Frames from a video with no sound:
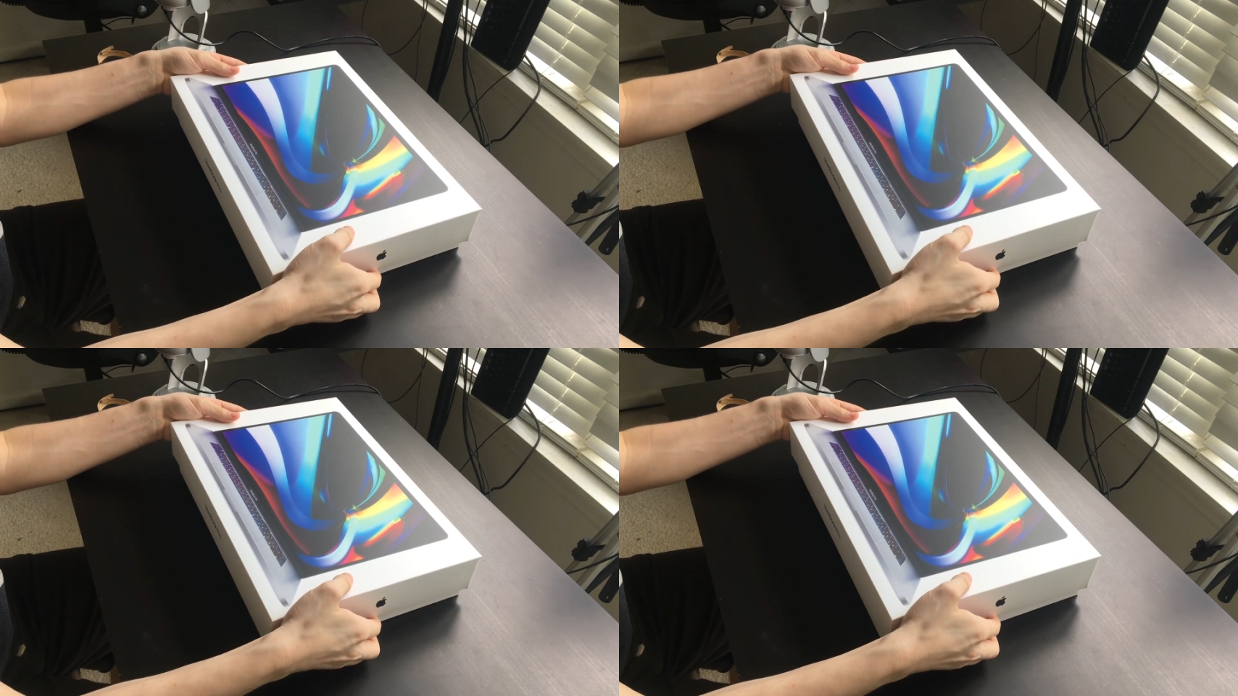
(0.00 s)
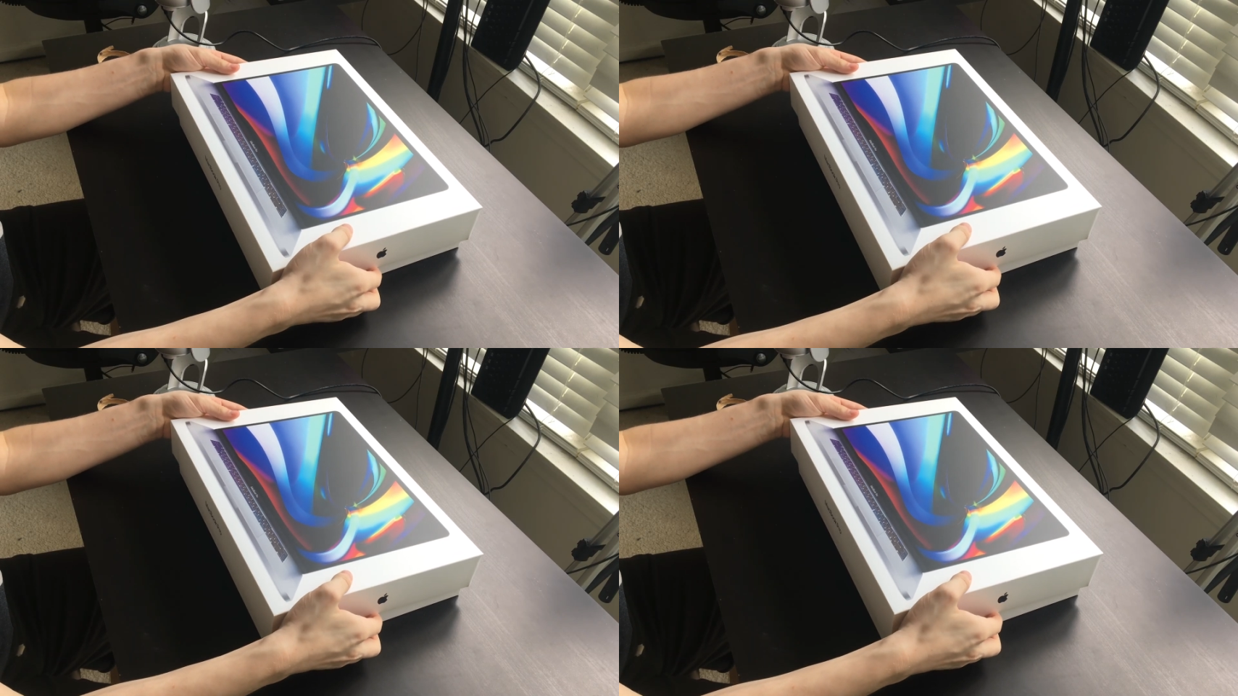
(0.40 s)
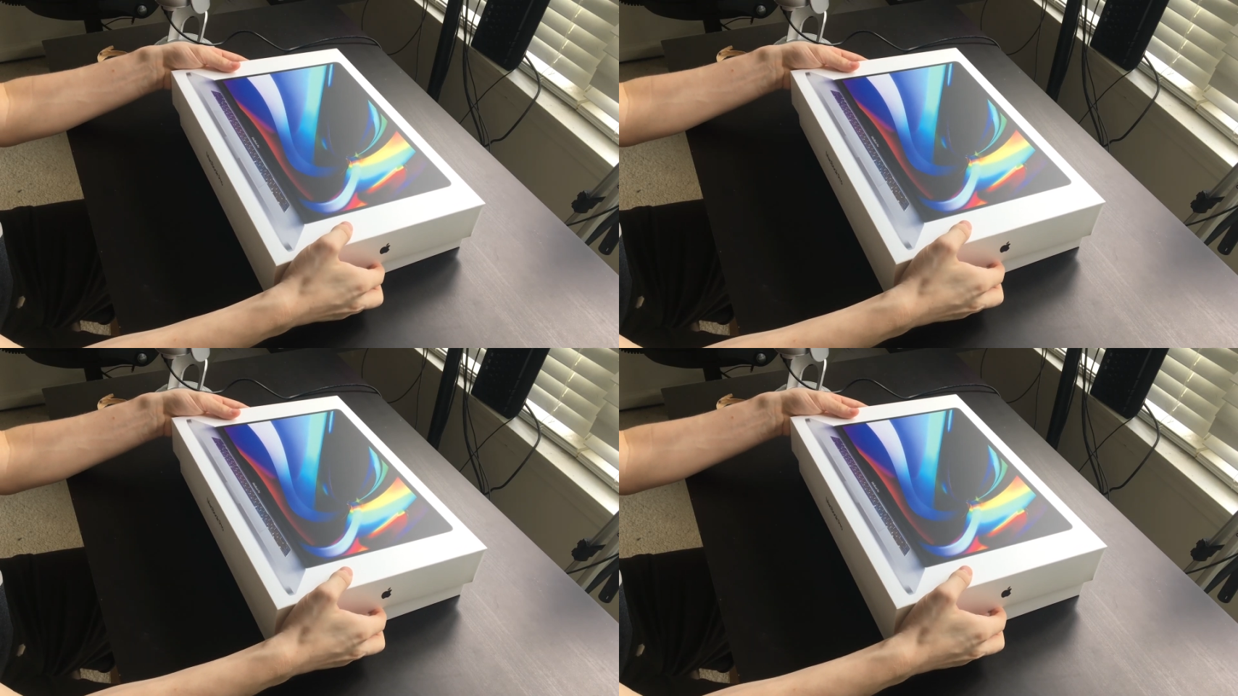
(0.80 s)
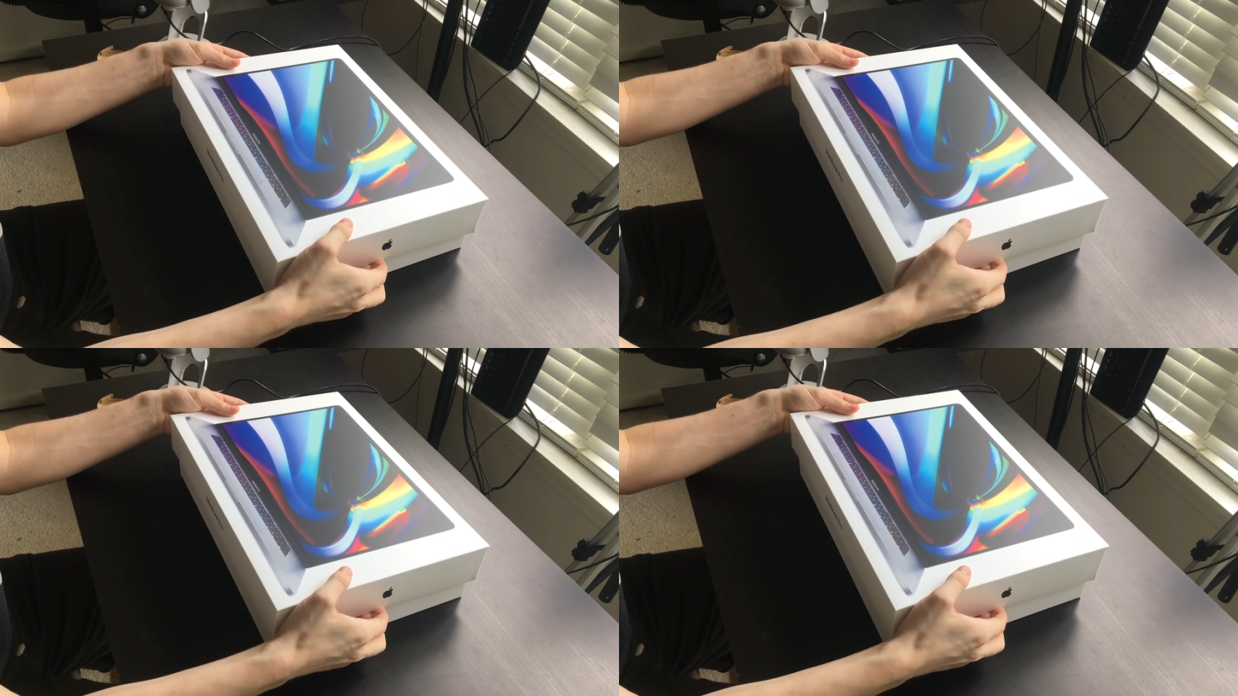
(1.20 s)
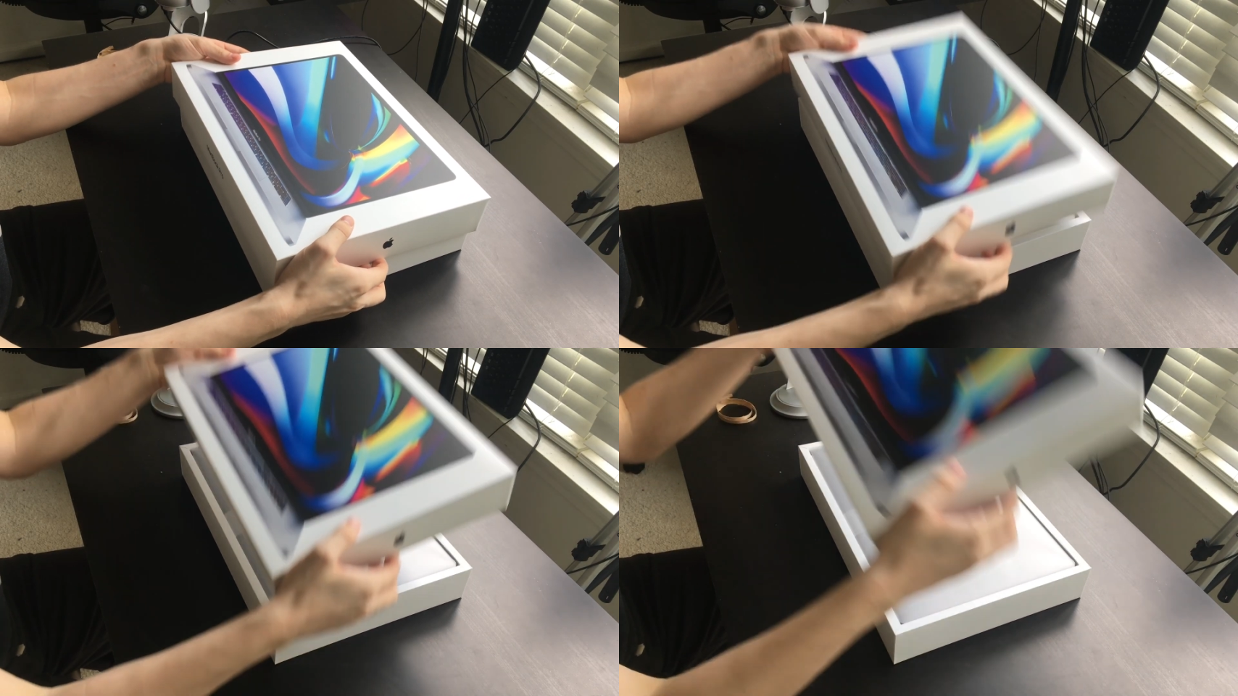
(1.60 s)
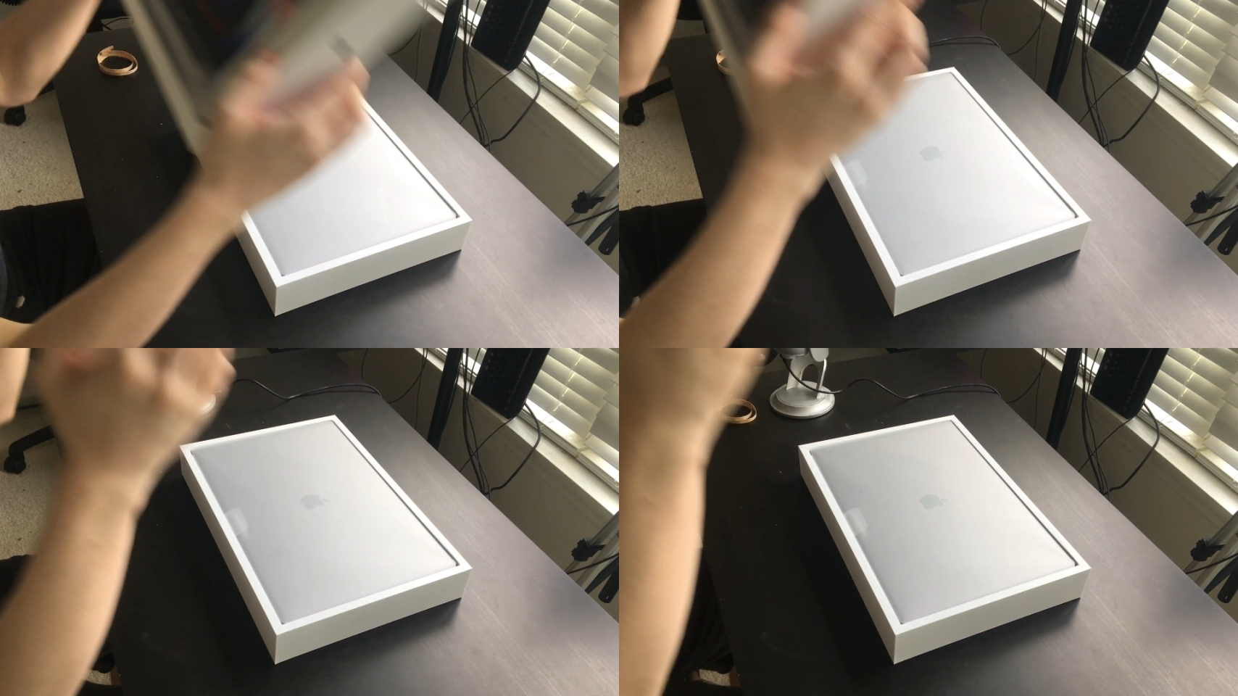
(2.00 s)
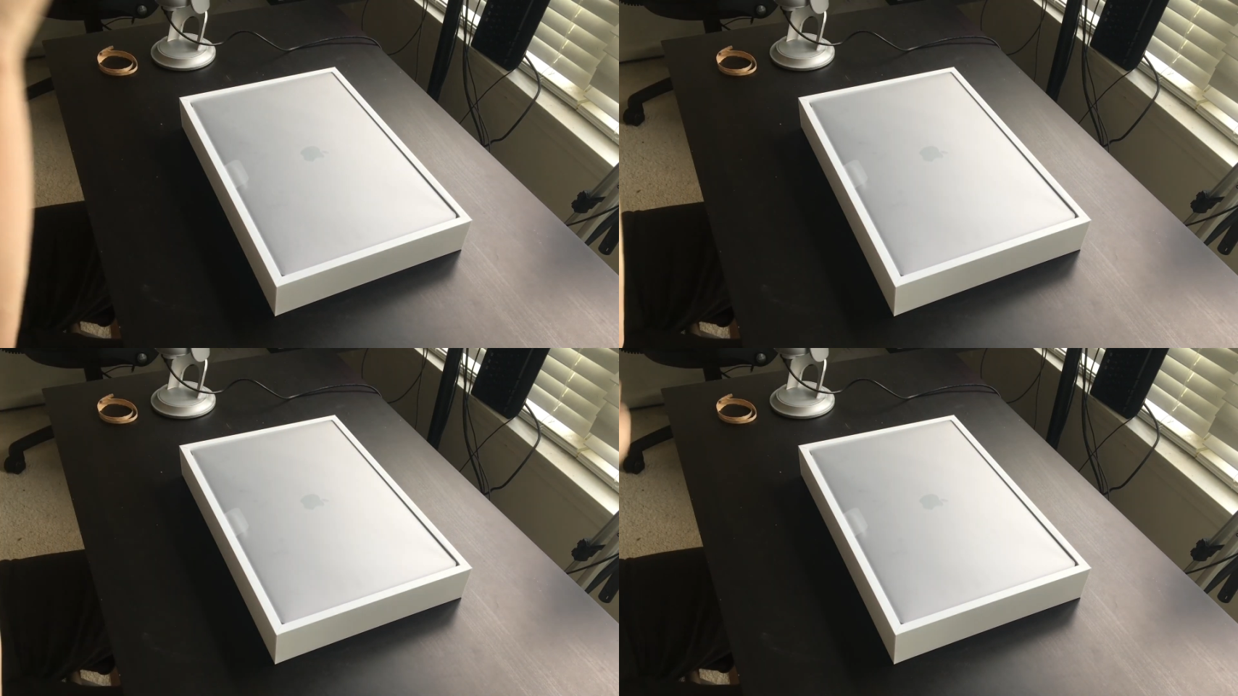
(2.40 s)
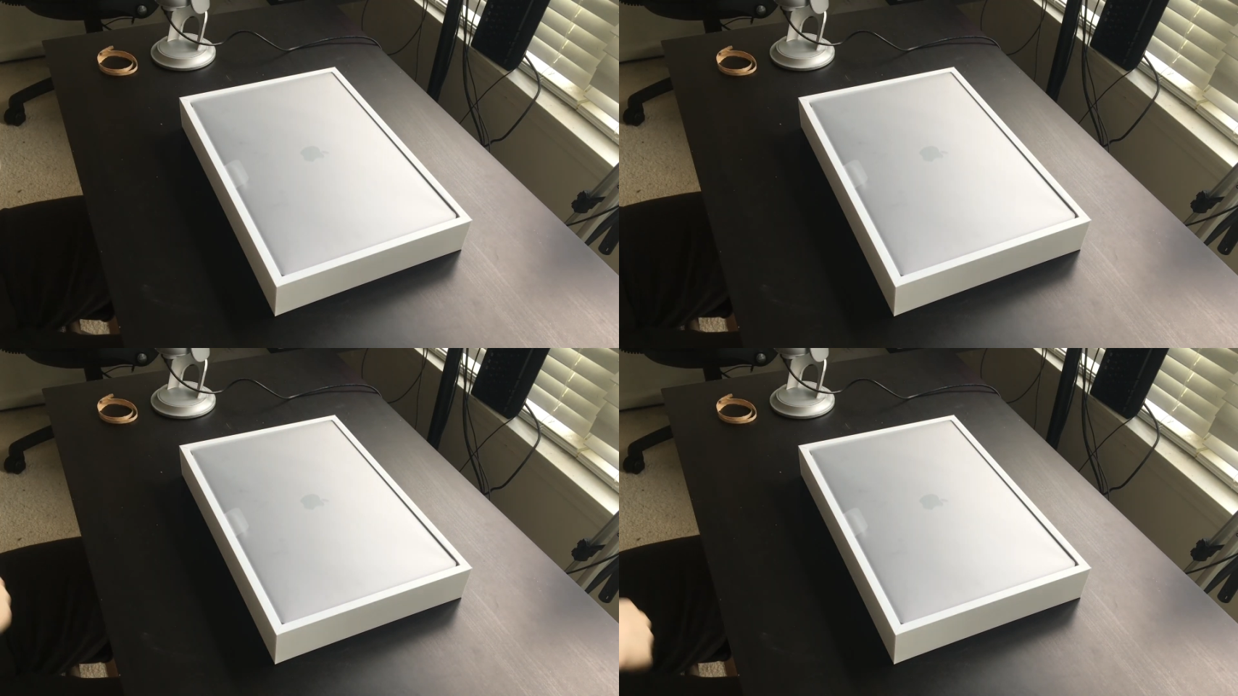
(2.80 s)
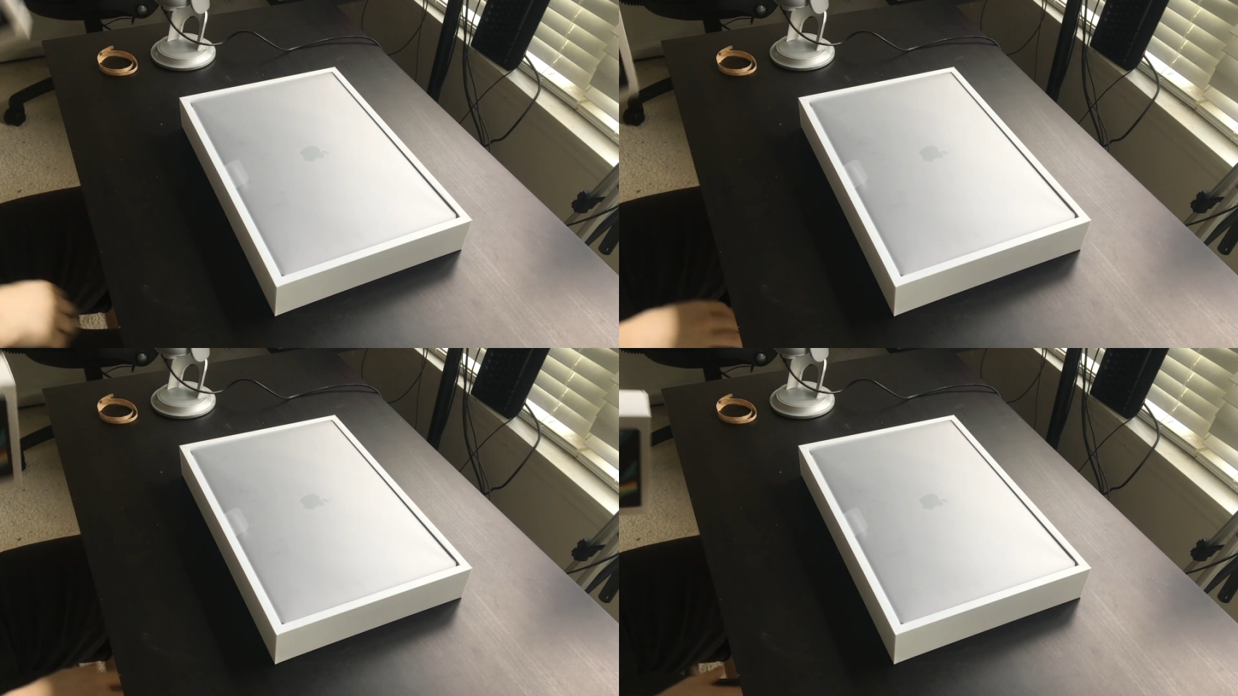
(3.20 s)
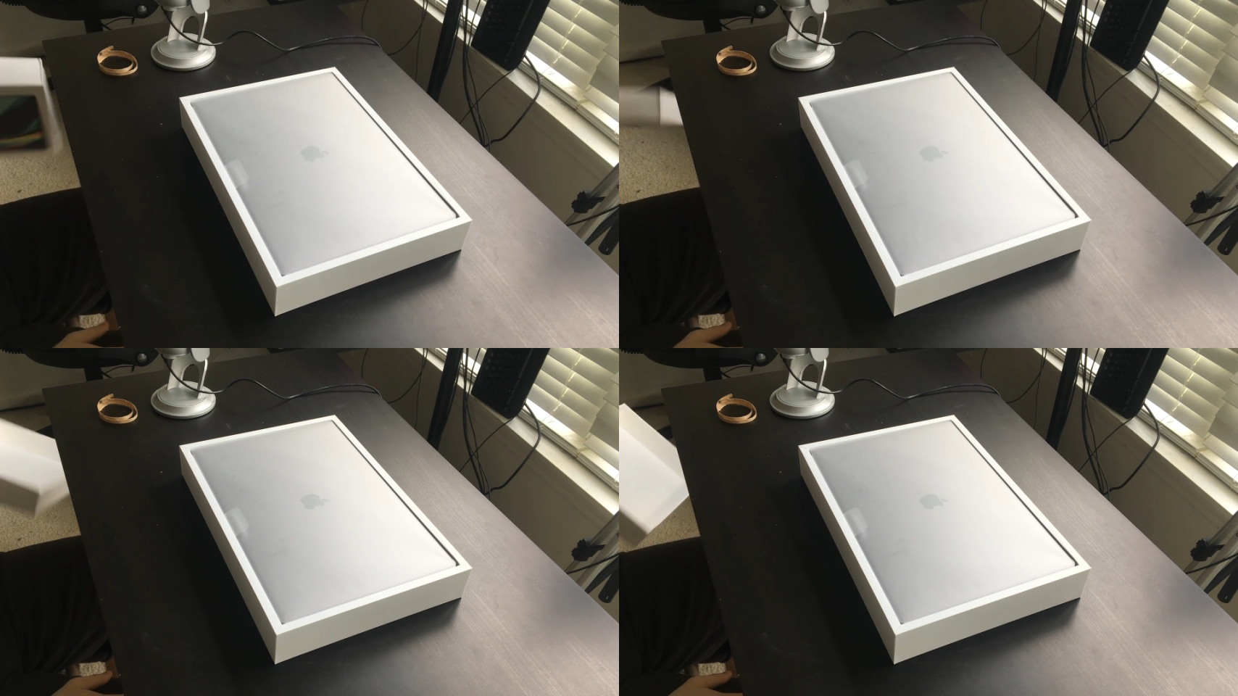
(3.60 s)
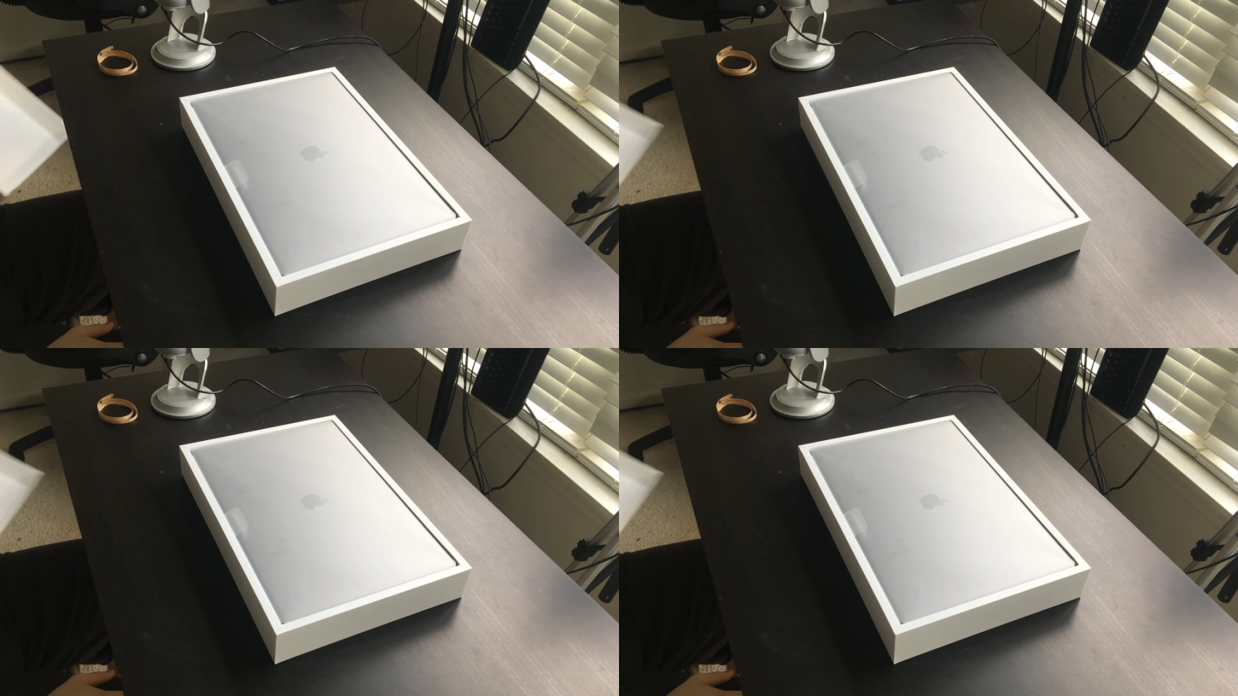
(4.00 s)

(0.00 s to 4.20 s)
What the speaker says: (no speaker visible)